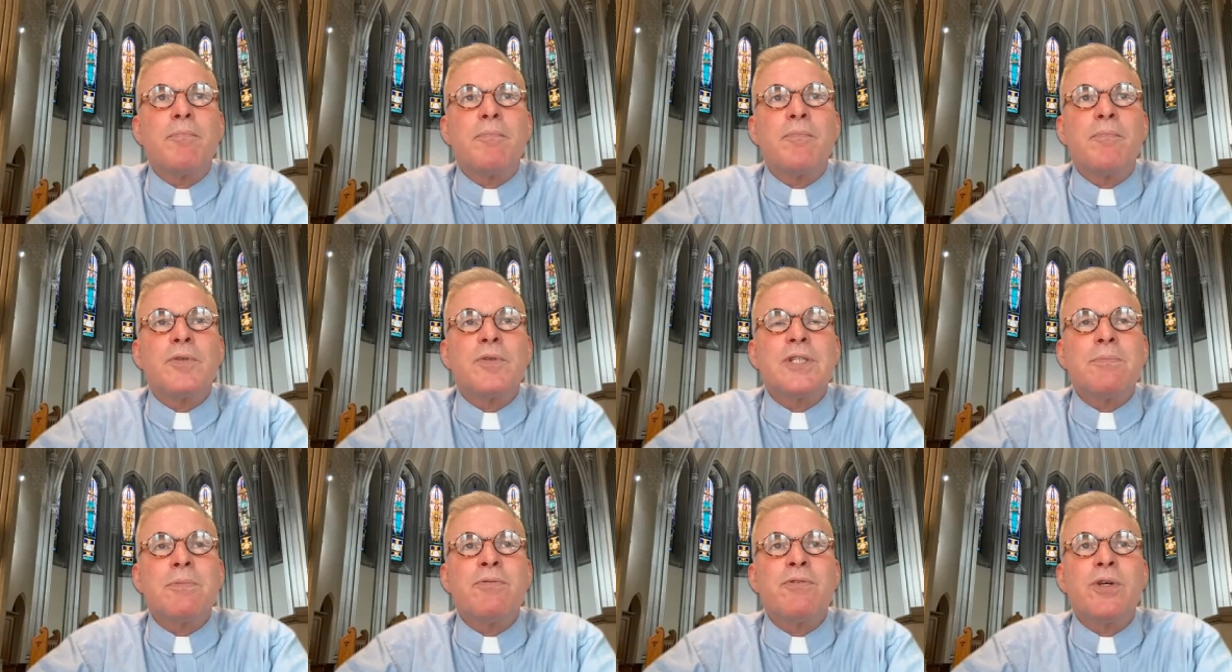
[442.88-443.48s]

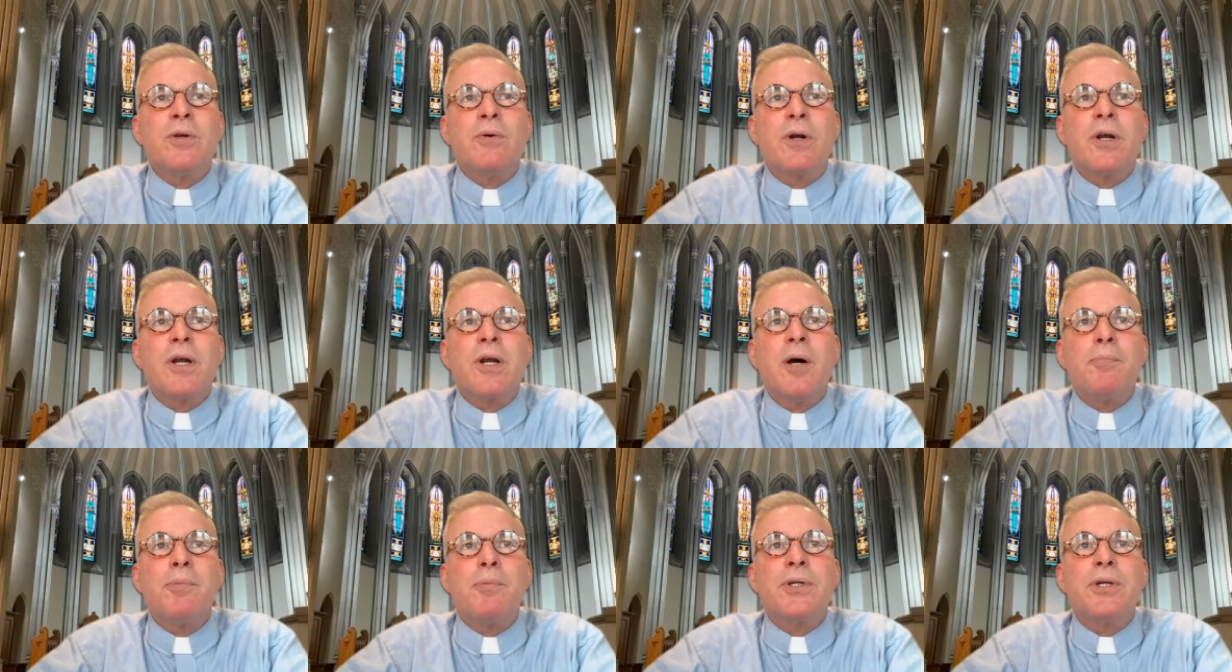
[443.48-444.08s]
some of you, a
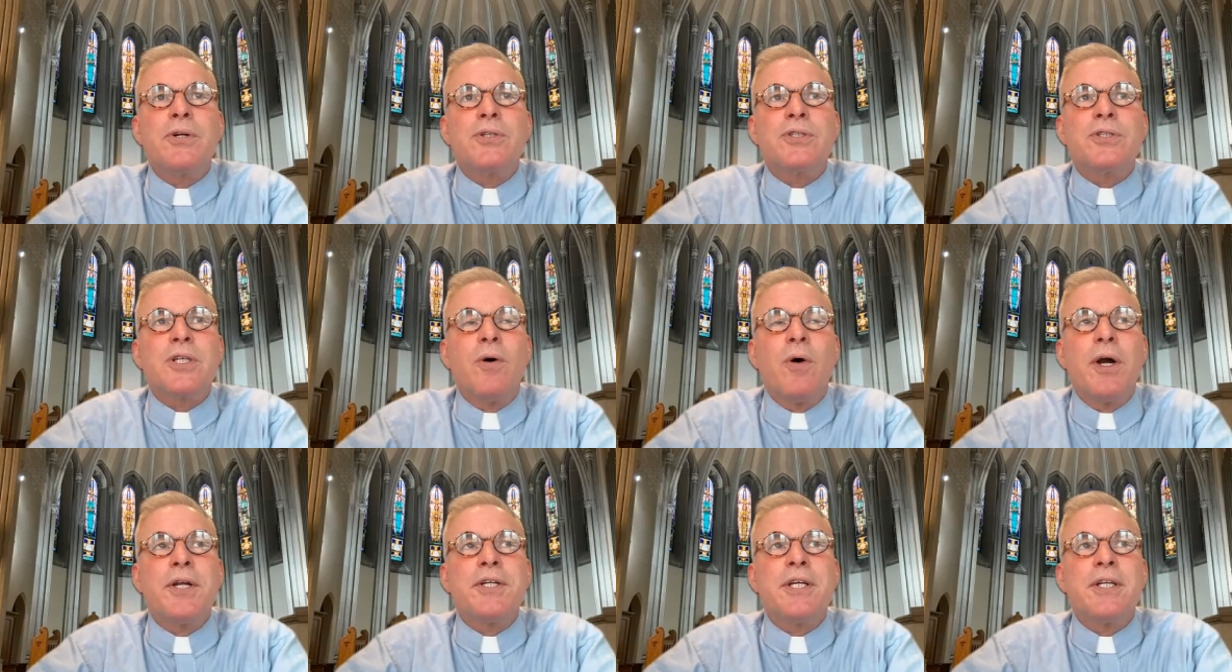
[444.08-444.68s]
couple years
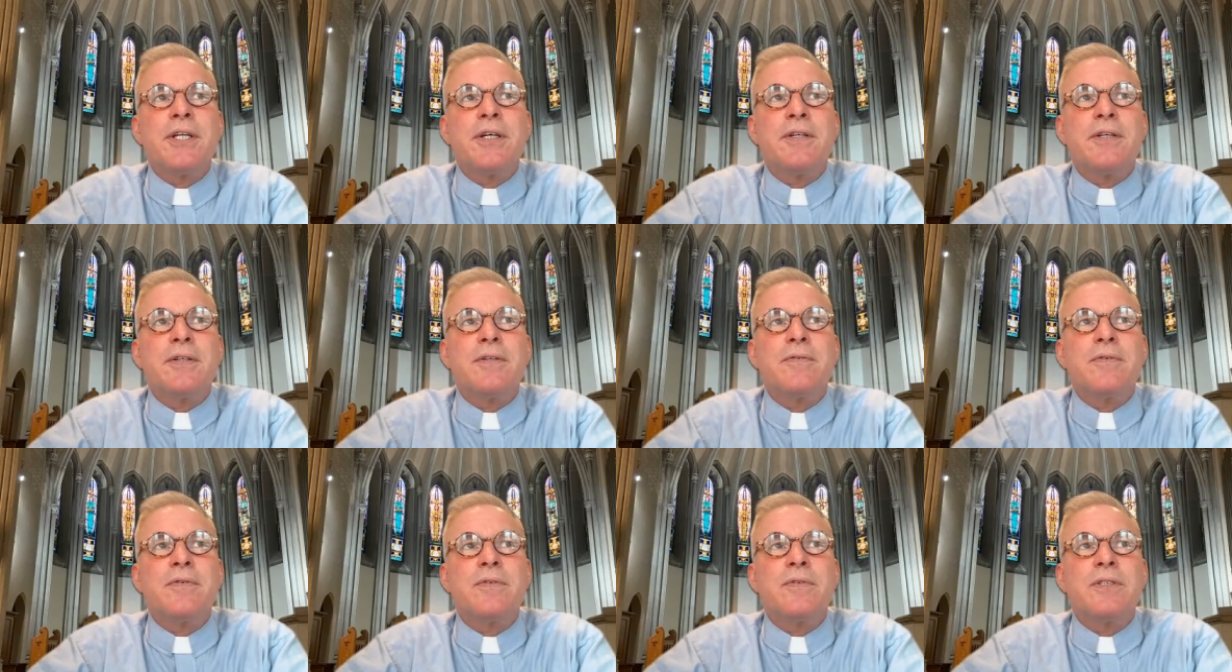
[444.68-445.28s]
ago, I did
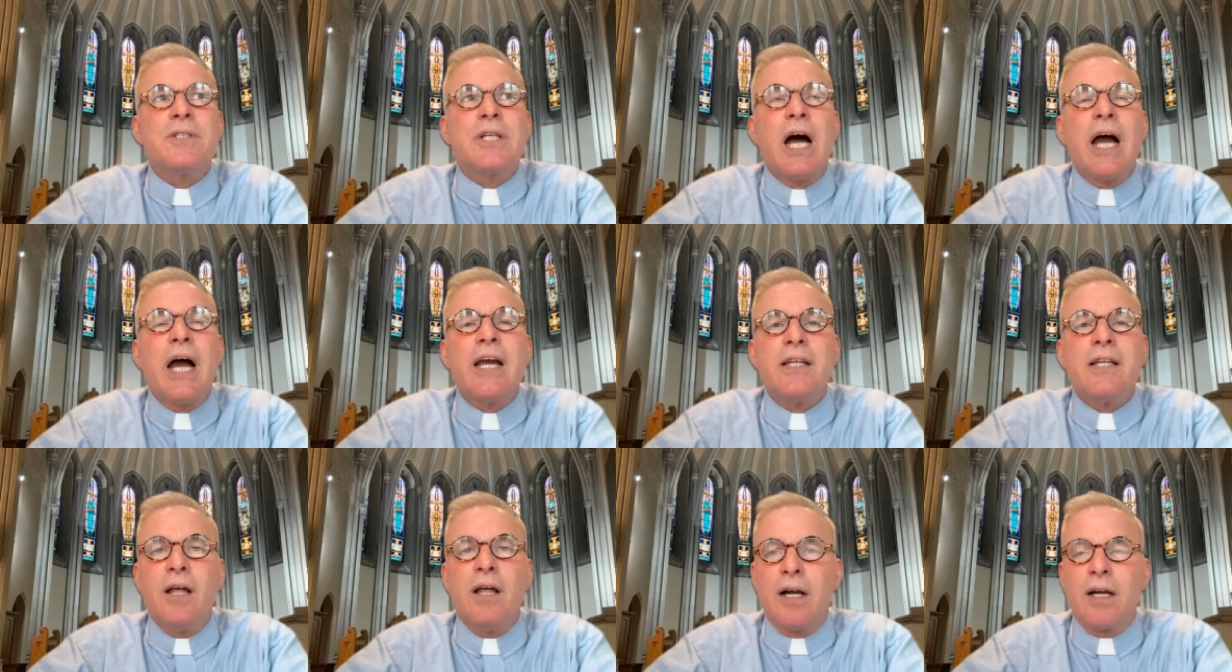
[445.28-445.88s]
a
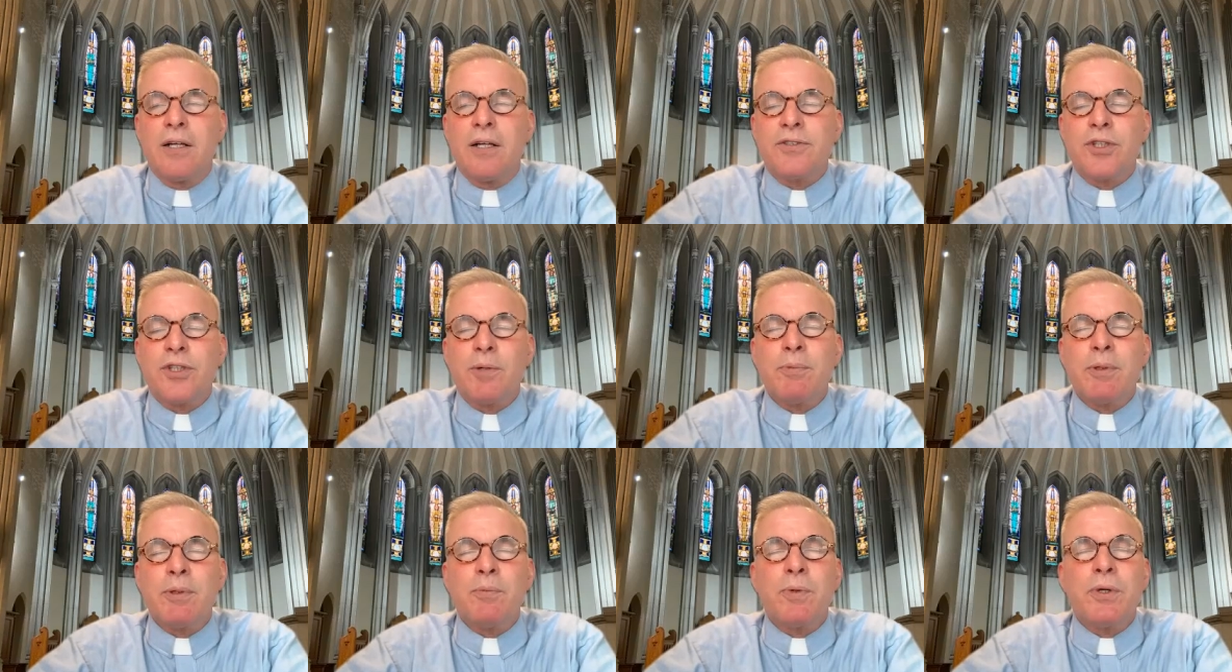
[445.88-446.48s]
dialogue
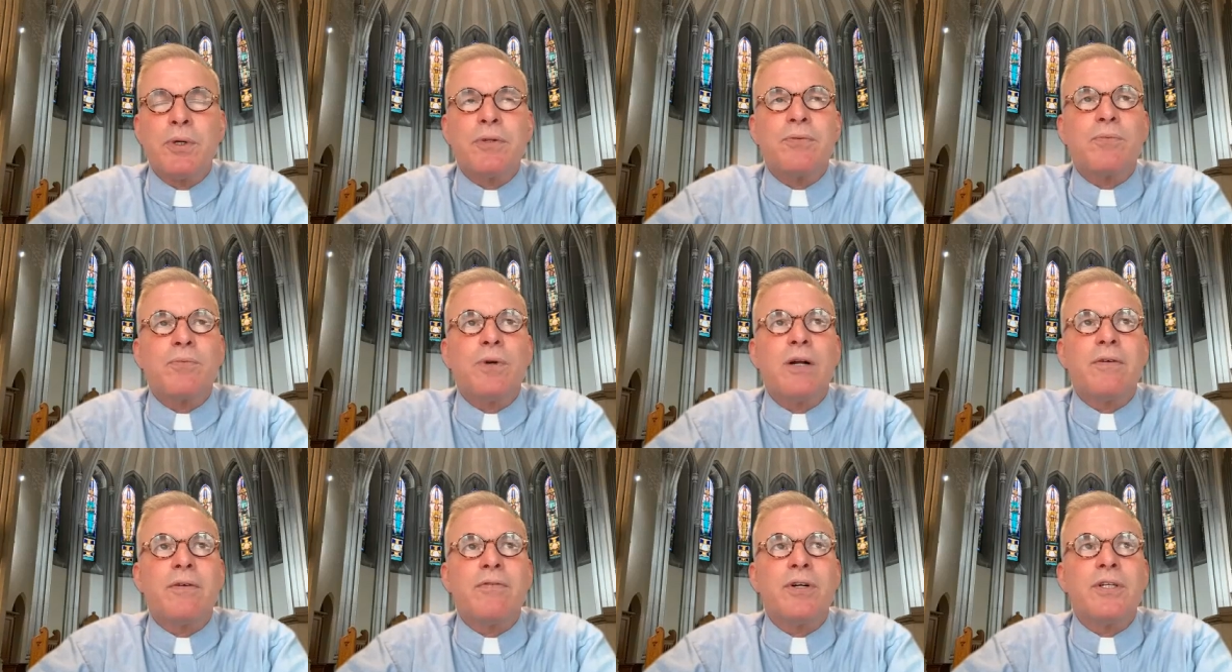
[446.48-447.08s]
sermon with
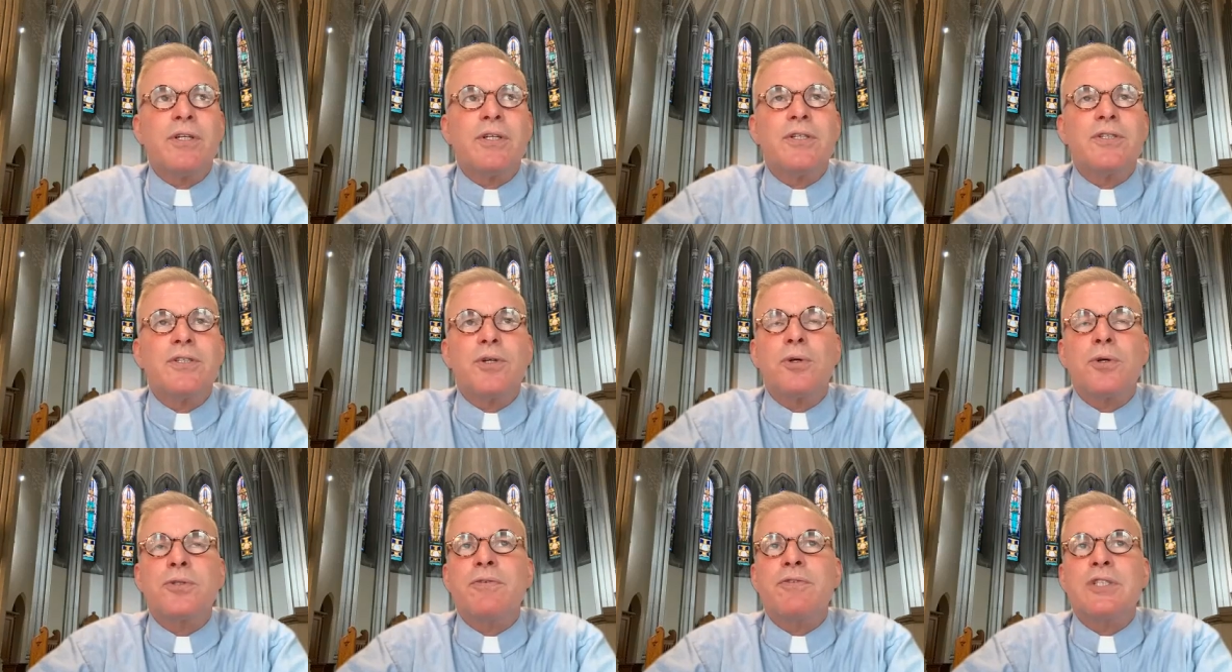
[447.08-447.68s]
Reverend
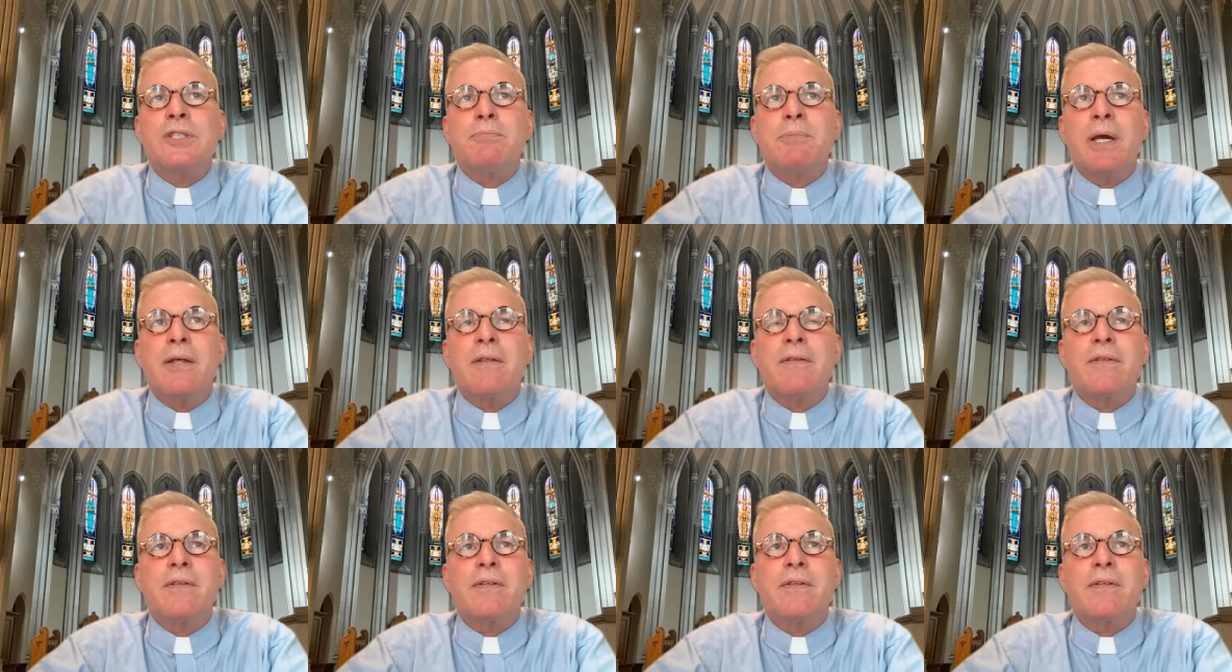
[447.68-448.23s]
Joseph Smith,